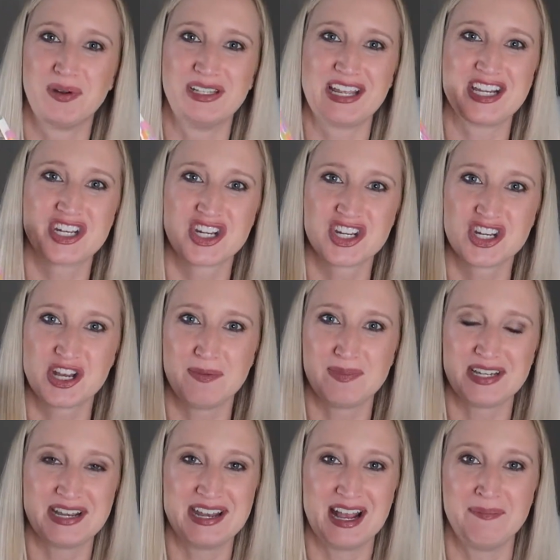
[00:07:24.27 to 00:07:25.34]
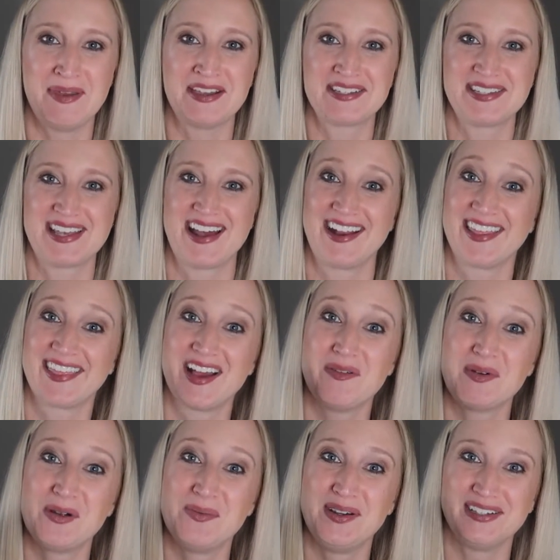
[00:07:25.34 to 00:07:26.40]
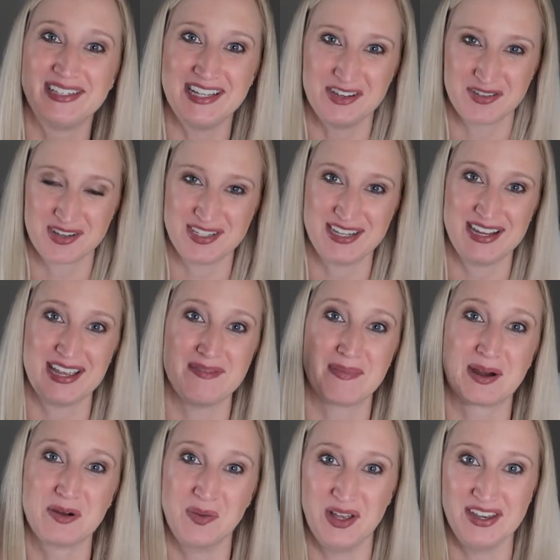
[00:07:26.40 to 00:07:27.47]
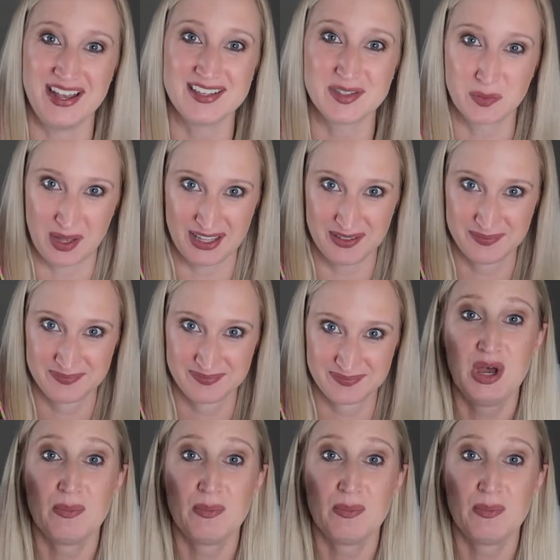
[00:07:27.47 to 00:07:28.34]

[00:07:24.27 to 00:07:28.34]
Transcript: relationship dynamics that I thought were really interesting in part one as well.